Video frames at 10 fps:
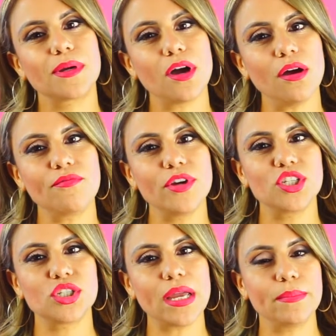
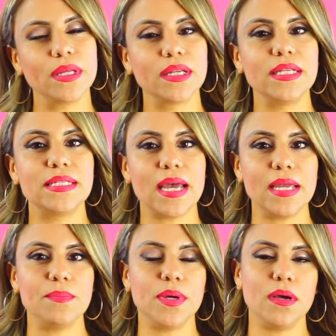coverage liability
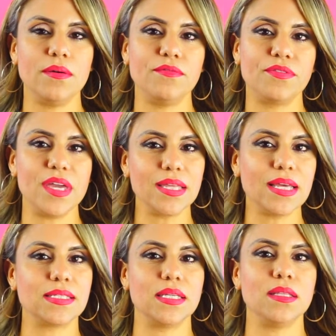type of thing
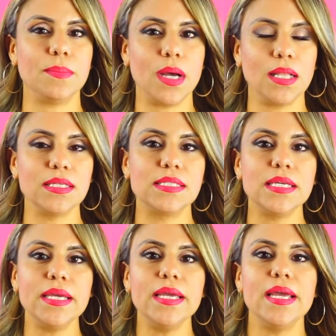that's in the
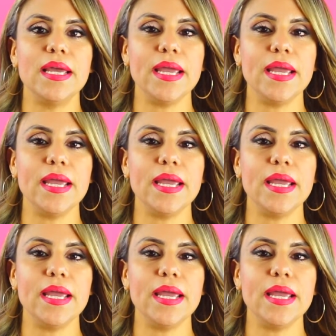policy,